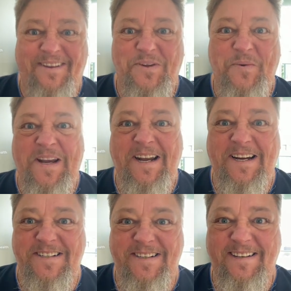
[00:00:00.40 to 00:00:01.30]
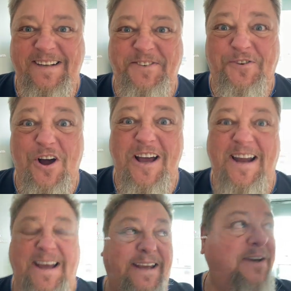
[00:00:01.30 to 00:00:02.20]
We did it. It's
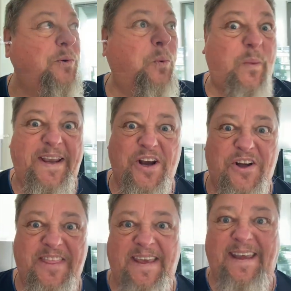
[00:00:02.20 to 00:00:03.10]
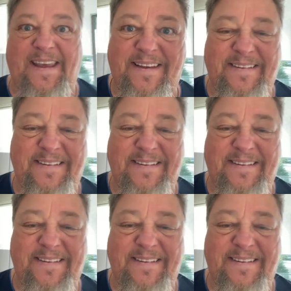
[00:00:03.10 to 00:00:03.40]
Friday. We got there.